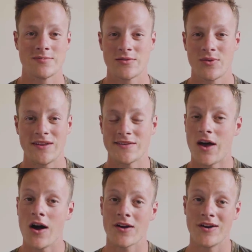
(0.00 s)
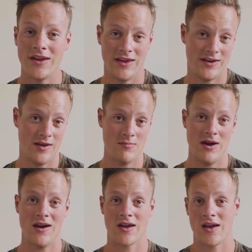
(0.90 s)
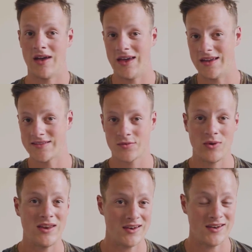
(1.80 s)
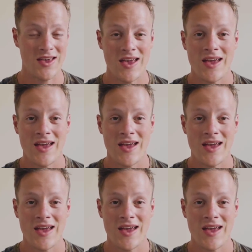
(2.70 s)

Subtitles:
between soccer in America and Sweden.